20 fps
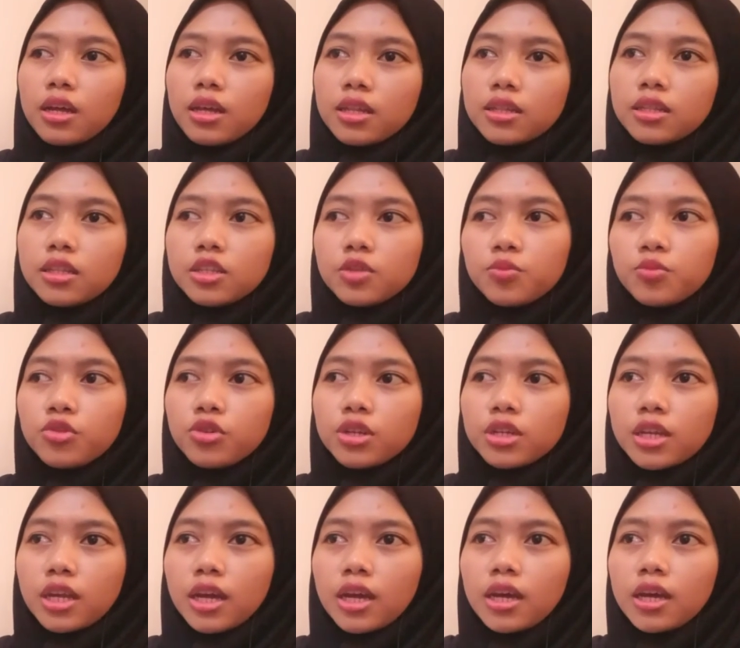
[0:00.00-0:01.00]
this book
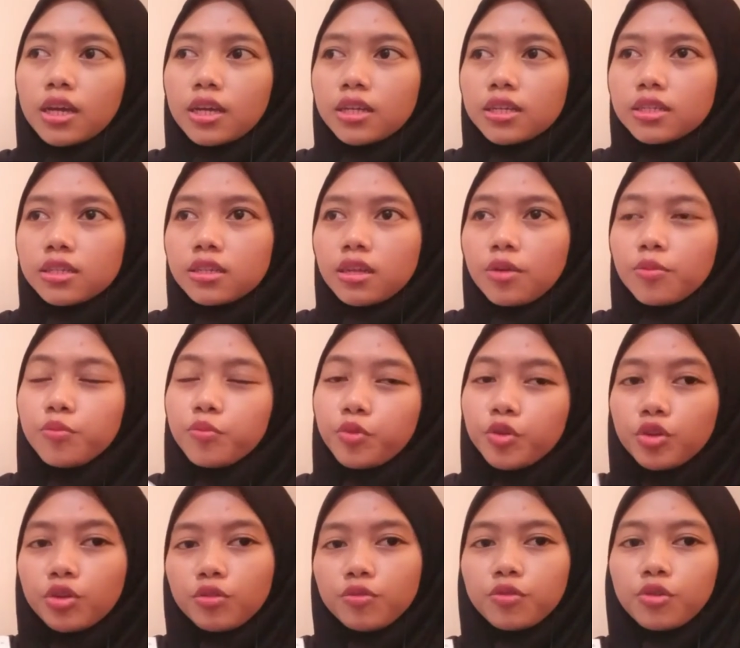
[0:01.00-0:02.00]
has a
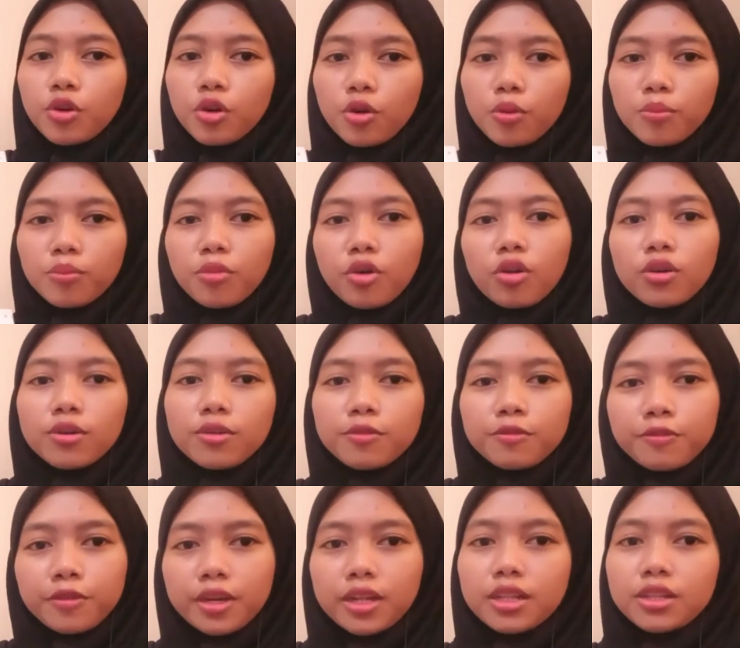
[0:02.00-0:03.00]
beautiful moral
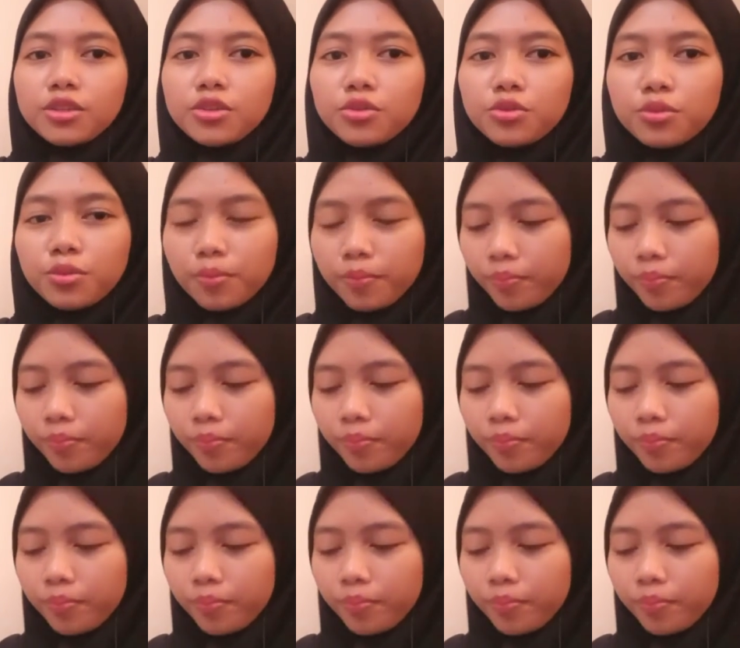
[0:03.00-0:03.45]
value.